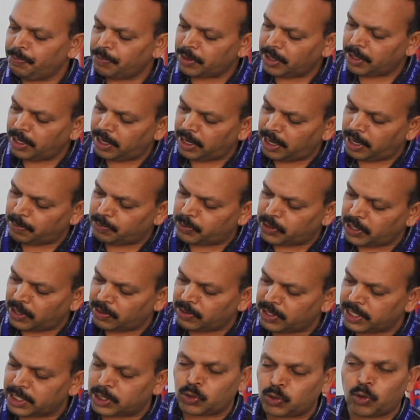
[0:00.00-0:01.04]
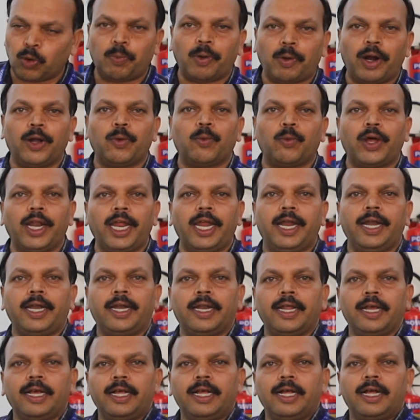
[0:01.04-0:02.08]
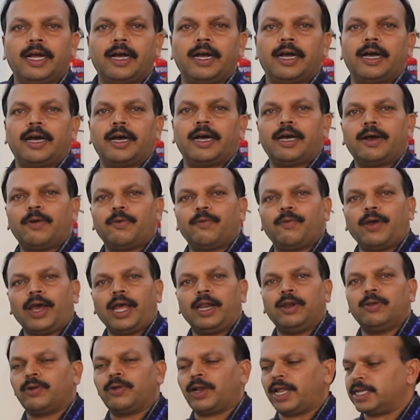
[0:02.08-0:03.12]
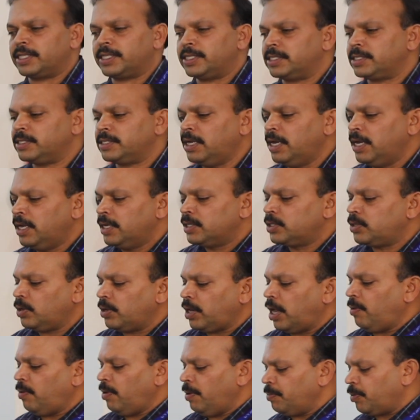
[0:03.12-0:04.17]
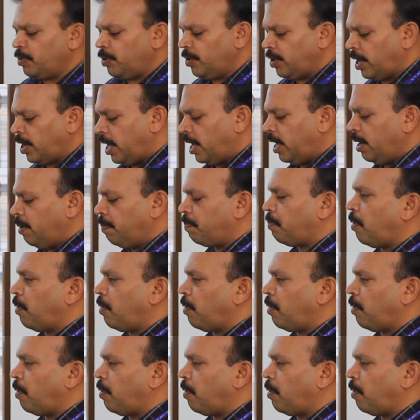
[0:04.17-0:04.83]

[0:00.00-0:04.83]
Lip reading: can observe this 2.18 value like this. So now I am going to add